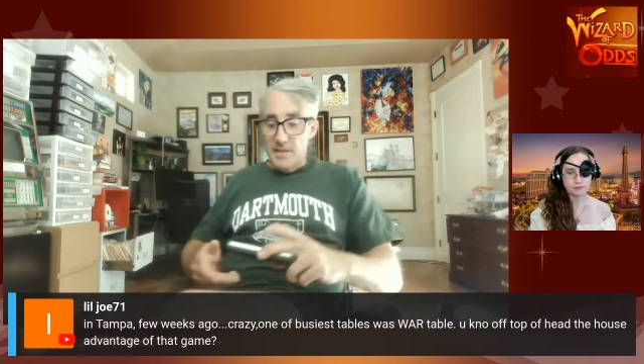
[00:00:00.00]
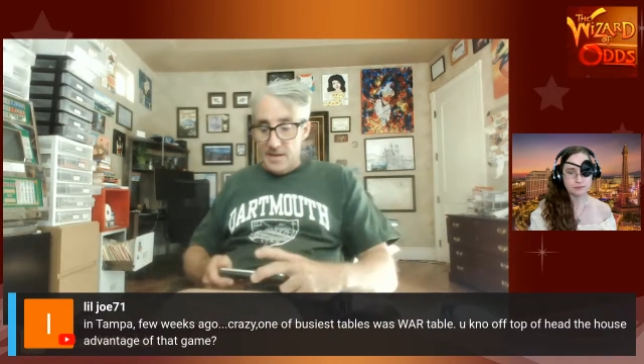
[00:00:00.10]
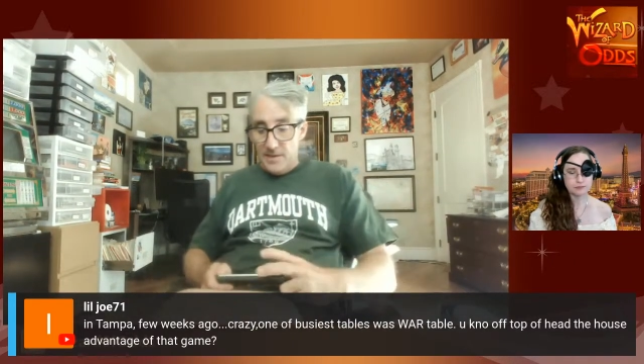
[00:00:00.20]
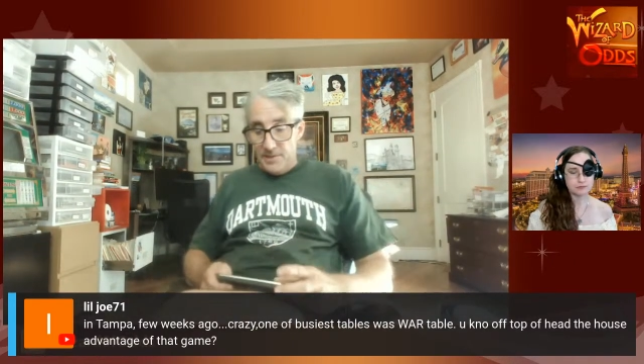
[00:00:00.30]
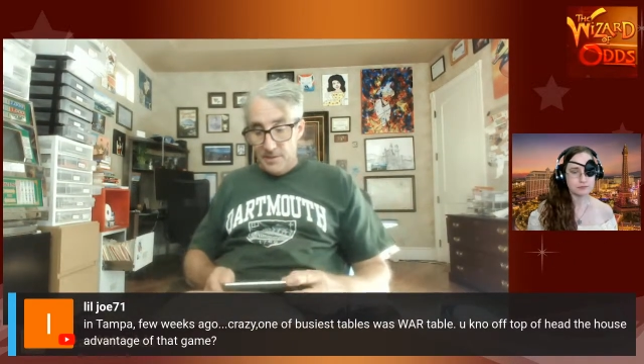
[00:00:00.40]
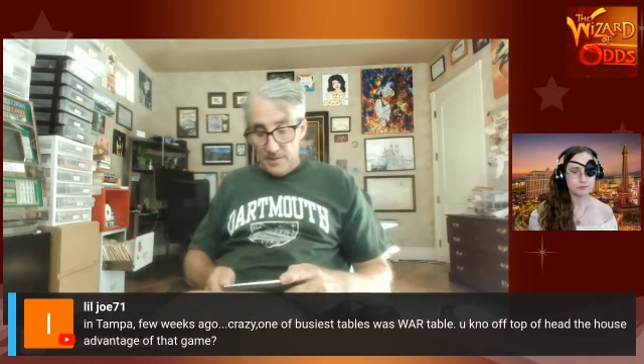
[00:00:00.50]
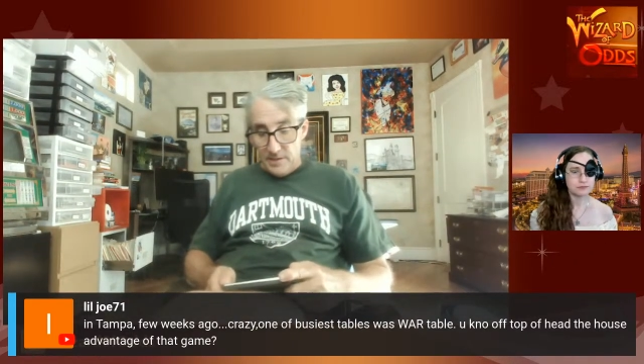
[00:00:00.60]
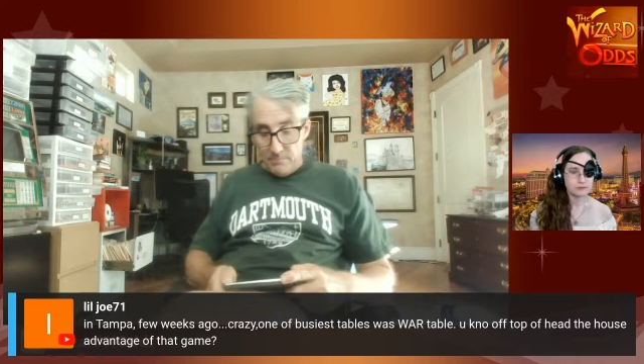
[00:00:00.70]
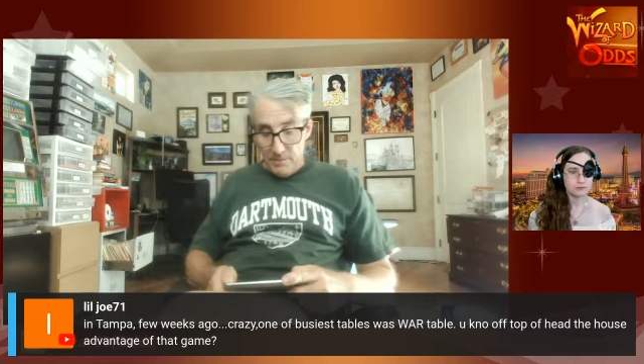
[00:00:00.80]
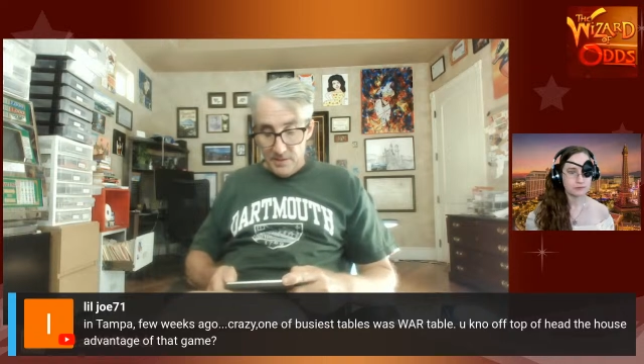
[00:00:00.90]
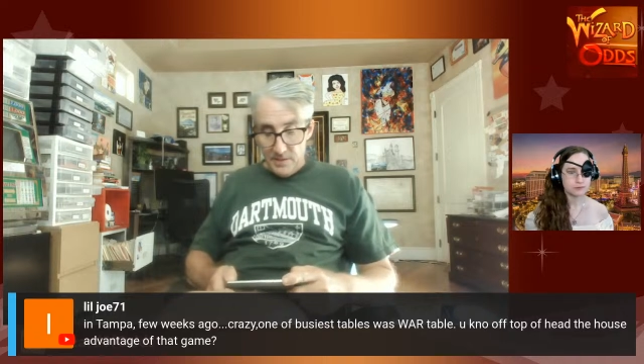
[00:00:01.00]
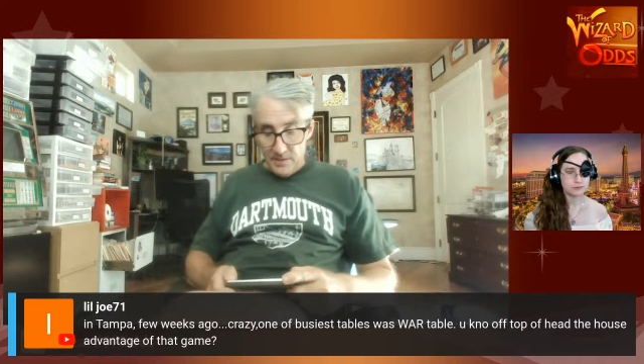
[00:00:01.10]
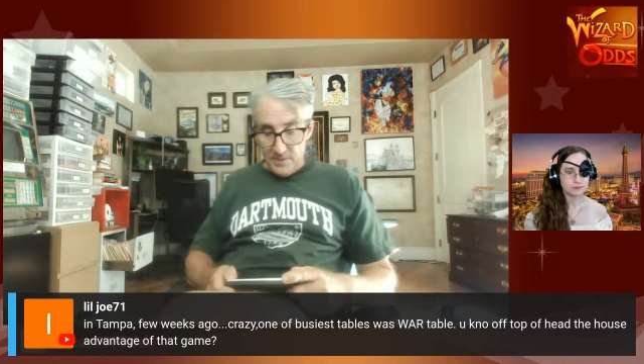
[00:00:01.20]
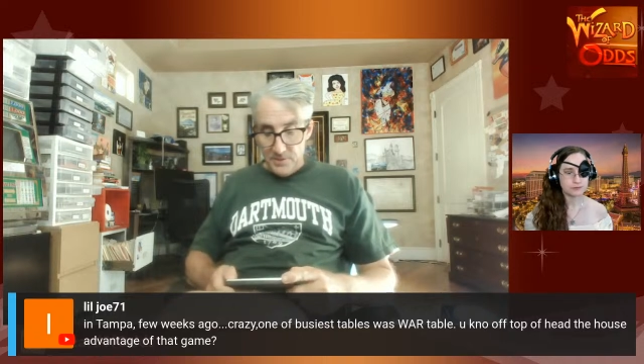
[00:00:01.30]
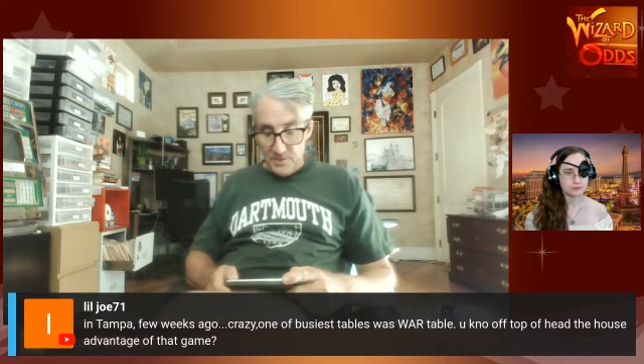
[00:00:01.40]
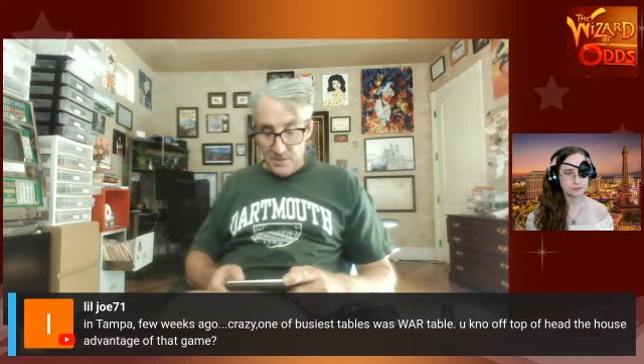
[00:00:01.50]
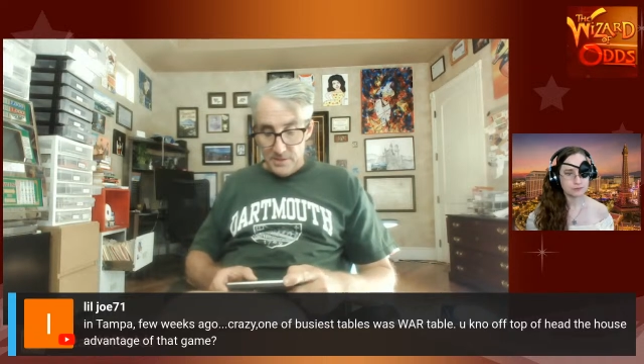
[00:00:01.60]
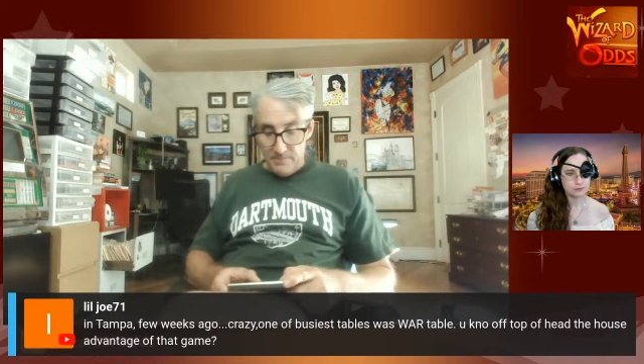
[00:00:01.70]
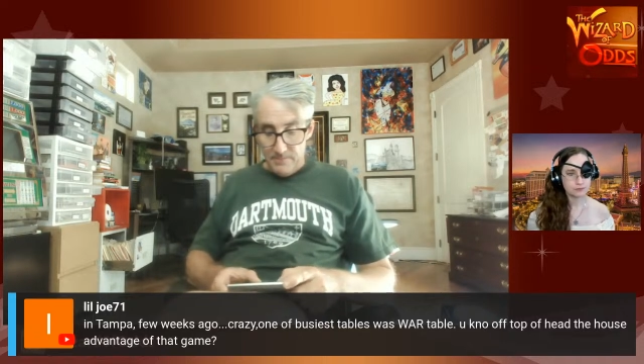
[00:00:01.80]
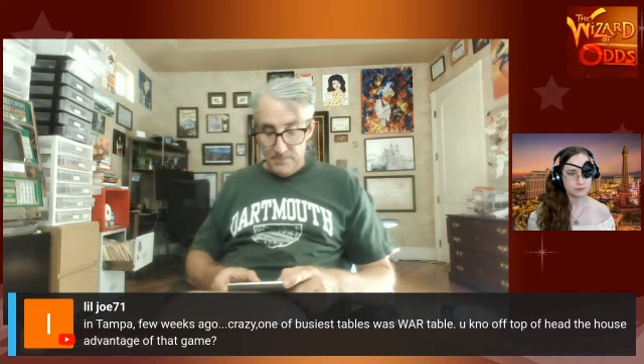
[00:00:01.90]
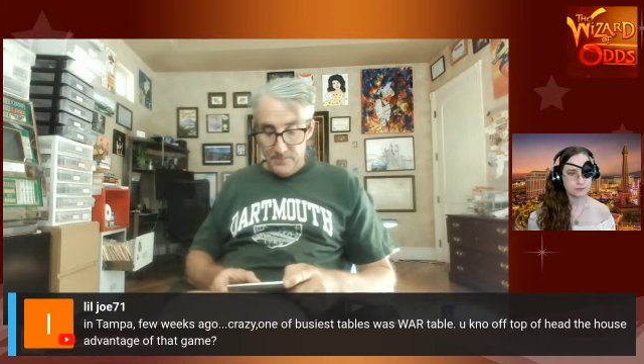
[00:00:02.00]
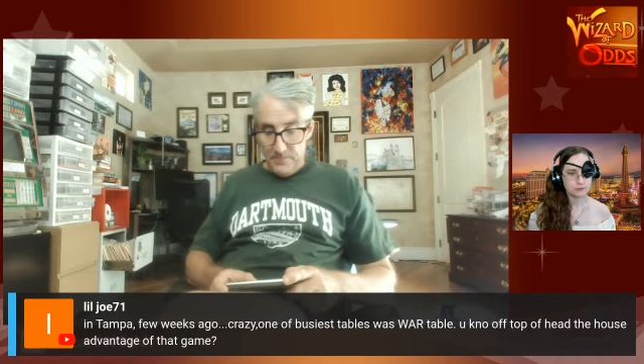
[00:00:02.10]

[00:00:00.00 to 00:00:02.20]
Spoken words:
calculate because so